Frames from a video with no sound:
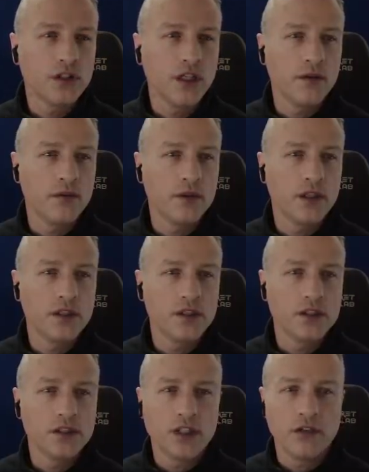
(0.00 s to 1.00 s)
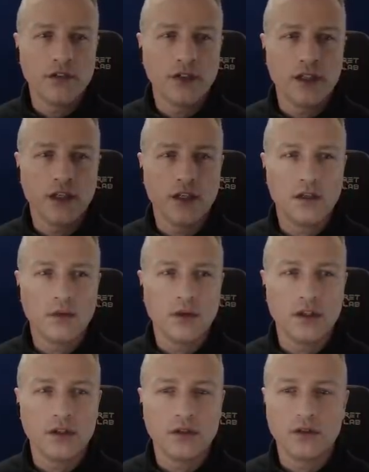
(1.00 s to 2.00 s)
Yep, there's a Chevy, and then you
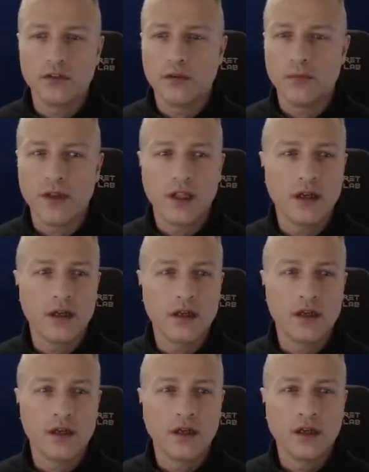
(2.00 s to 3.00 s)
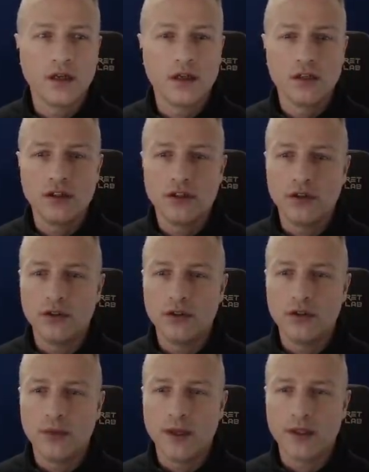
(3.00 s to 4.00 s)
want to go from there to
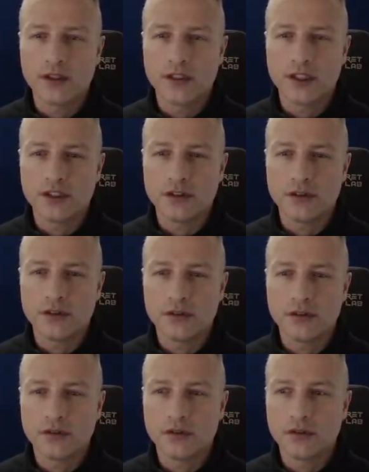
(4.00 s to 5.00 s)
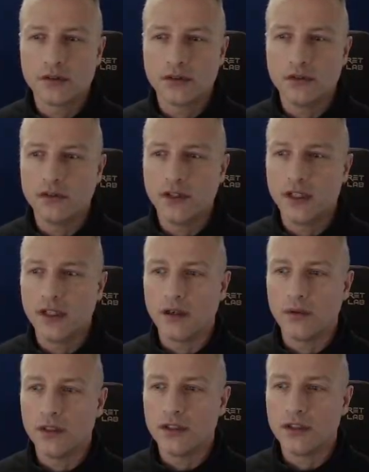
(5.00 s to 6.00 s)
the weather station. Over there,
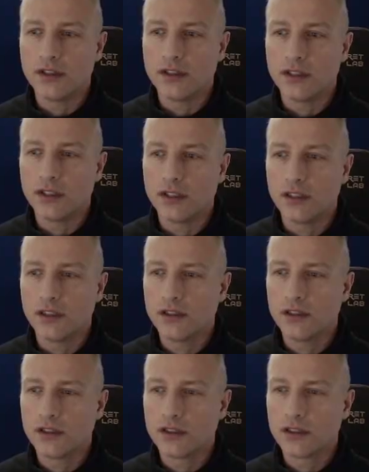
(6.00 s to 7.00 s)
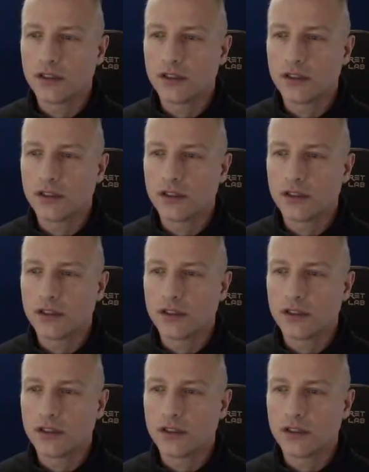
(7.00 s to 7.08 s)
which is